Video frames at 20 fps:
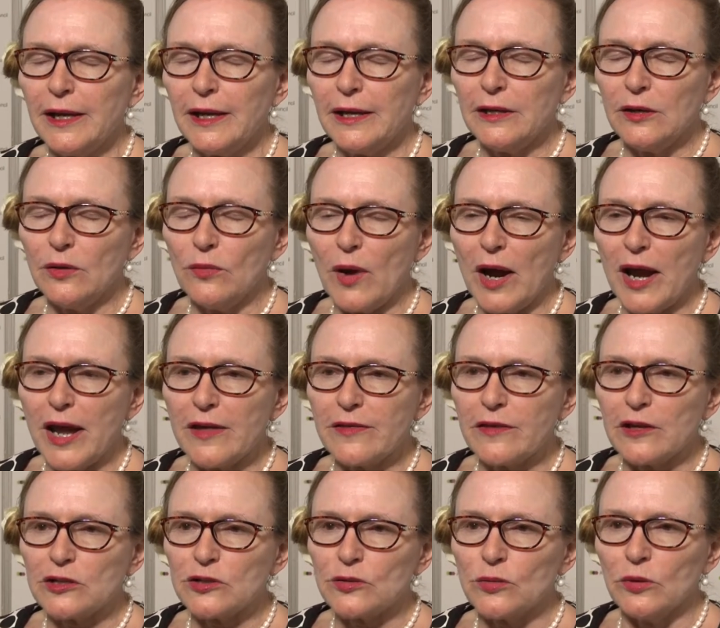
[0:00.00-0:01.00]
in a way
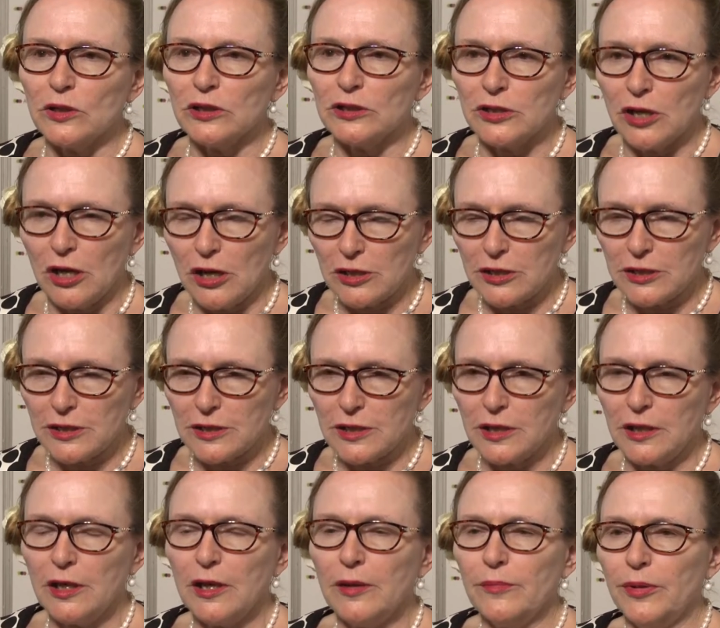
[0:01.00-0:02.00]
that will not
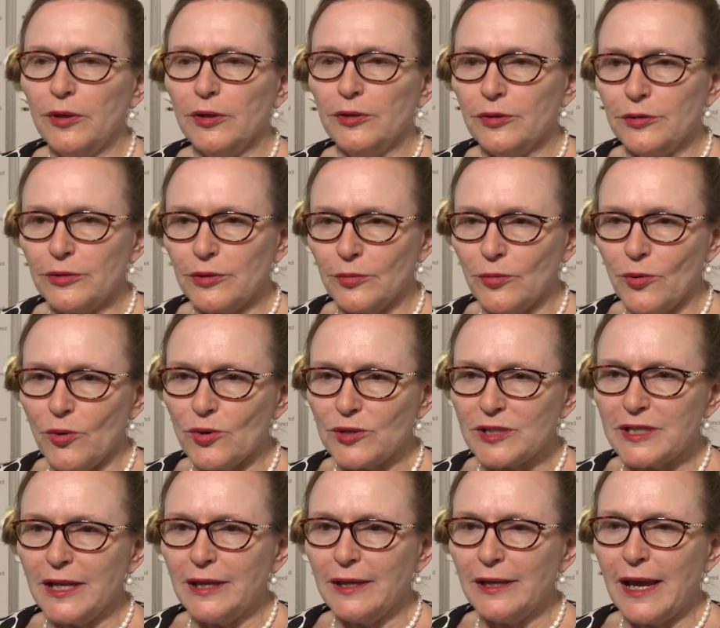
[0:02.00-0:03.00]
pollute the
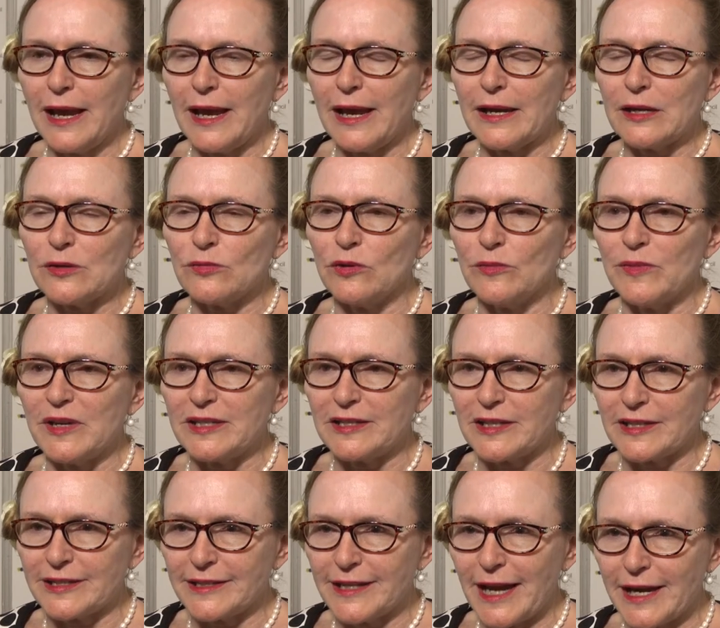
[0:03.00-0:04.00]
water and will be
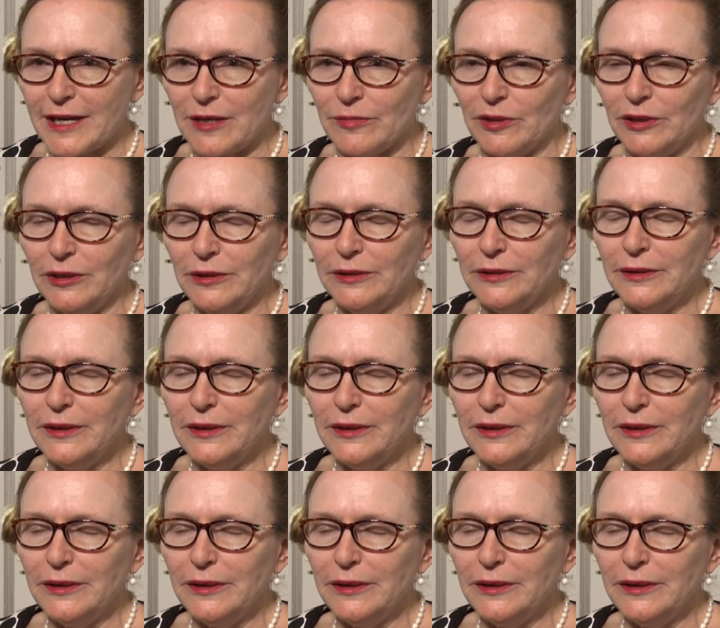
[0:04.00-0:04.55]
sustainable.